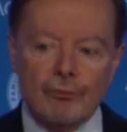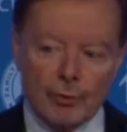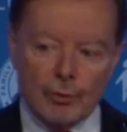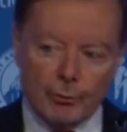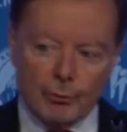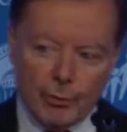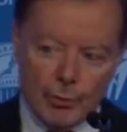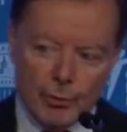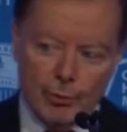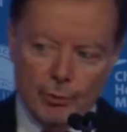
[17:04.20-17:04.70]
the
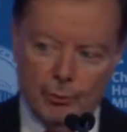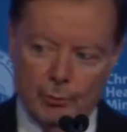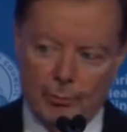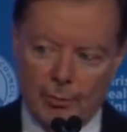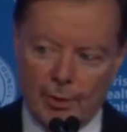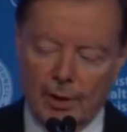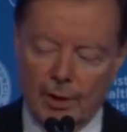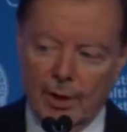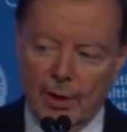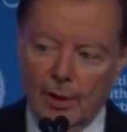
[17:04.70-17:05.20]

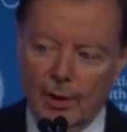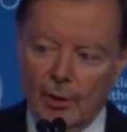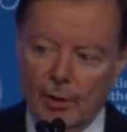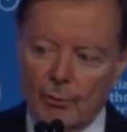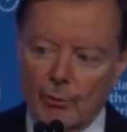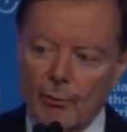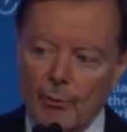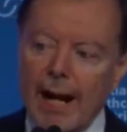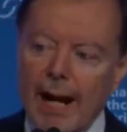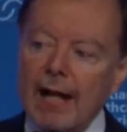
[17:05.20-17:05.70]
room
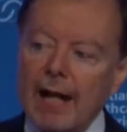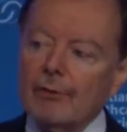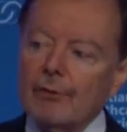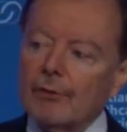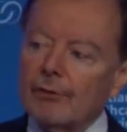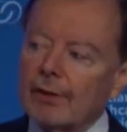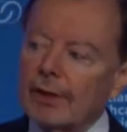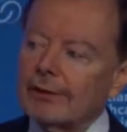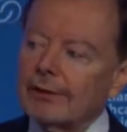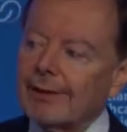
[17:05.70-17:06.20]

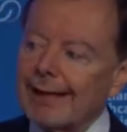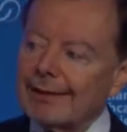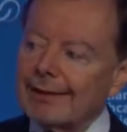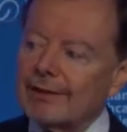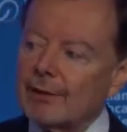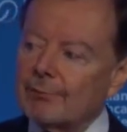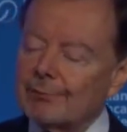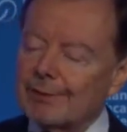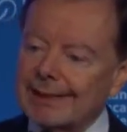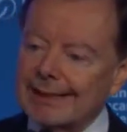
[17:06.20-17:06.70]
rather than
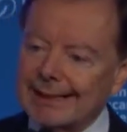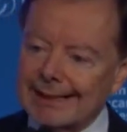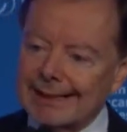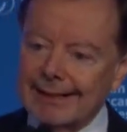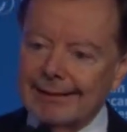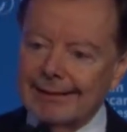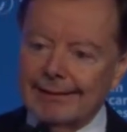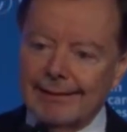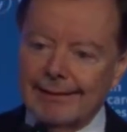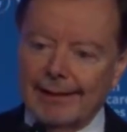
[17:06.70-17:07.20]
let them
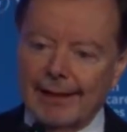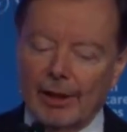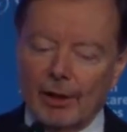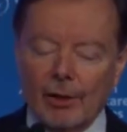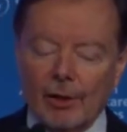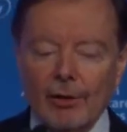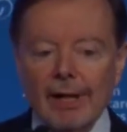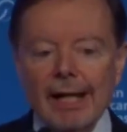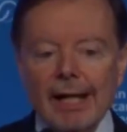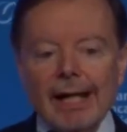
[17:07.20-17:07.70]
sit
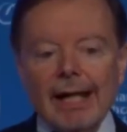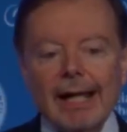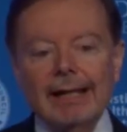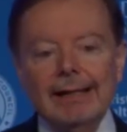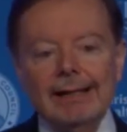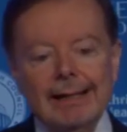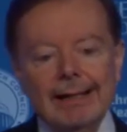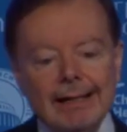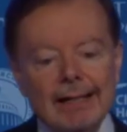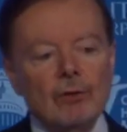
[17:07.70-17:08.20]
there
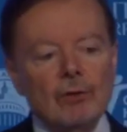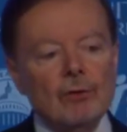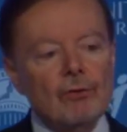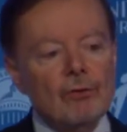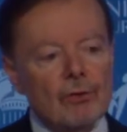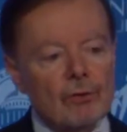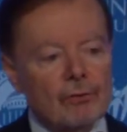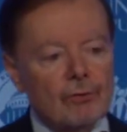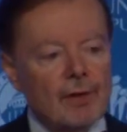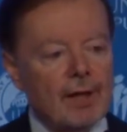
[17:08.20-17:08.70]
and
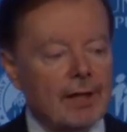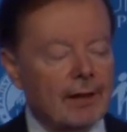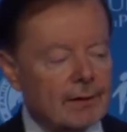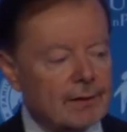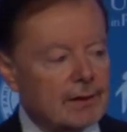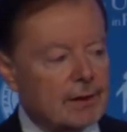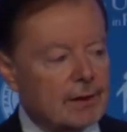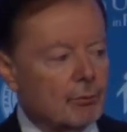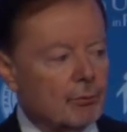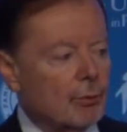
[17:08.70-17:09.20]
hear the
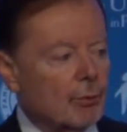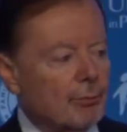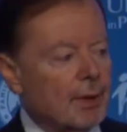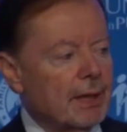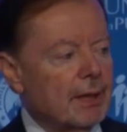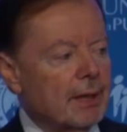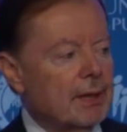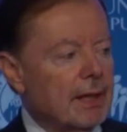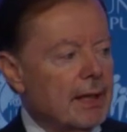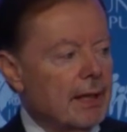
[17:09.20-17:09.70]
things that were
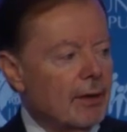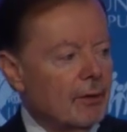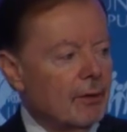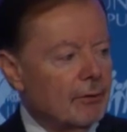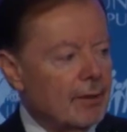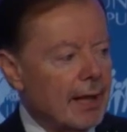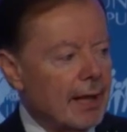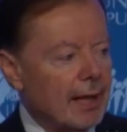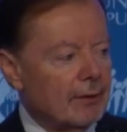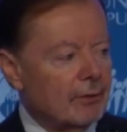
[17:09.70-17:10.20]
being
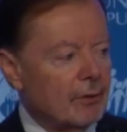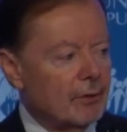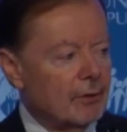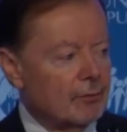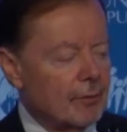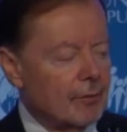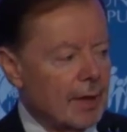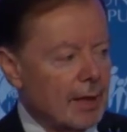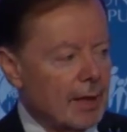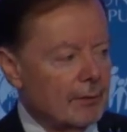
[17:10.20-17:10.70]
yelled at
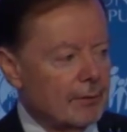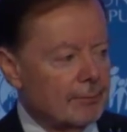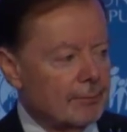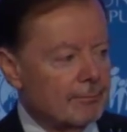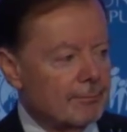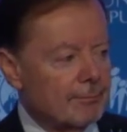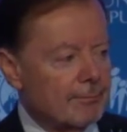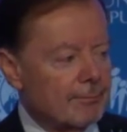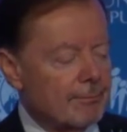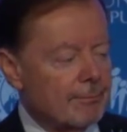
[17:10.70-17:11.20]
their father.
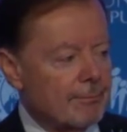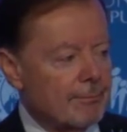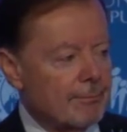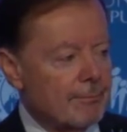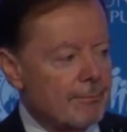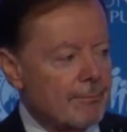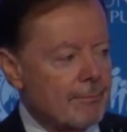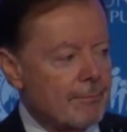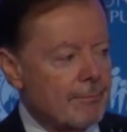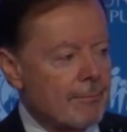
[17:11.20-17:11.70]

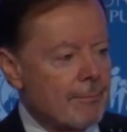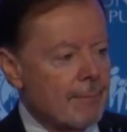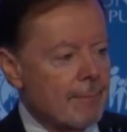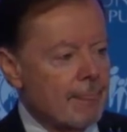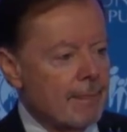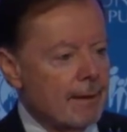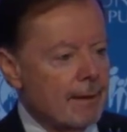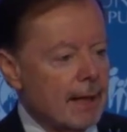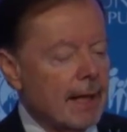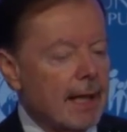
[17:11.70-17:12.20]

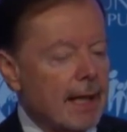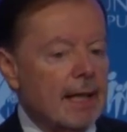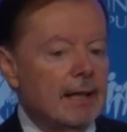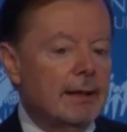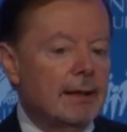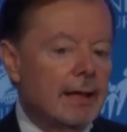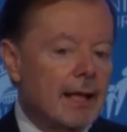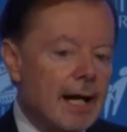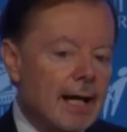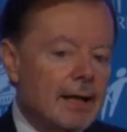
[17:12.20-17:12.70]

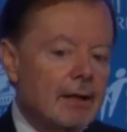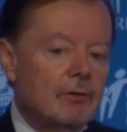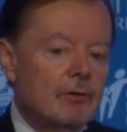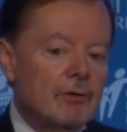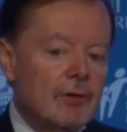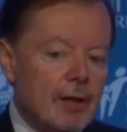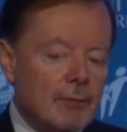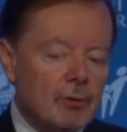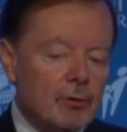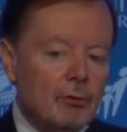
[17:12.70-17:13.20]
And not a
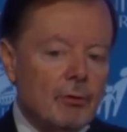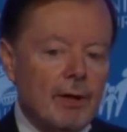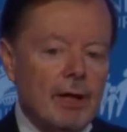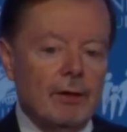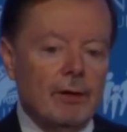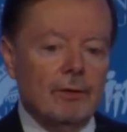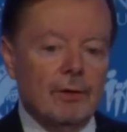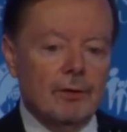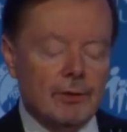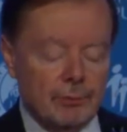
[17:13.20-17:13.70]

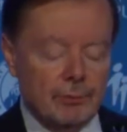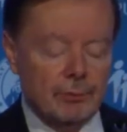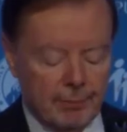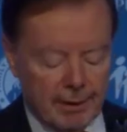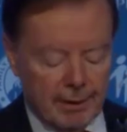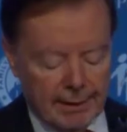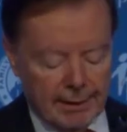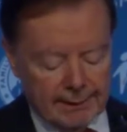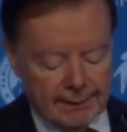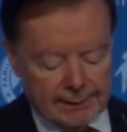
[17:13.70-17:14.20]
Democrat on the
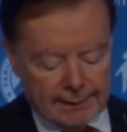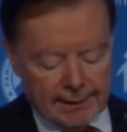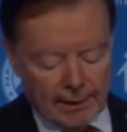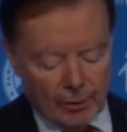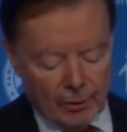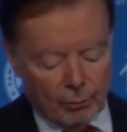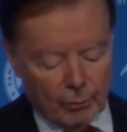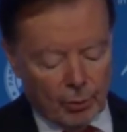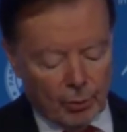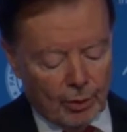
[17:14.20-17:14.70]
committee
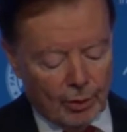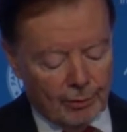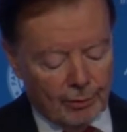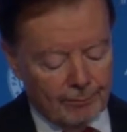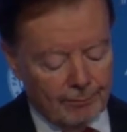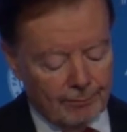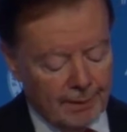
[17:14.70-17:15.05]
said a word.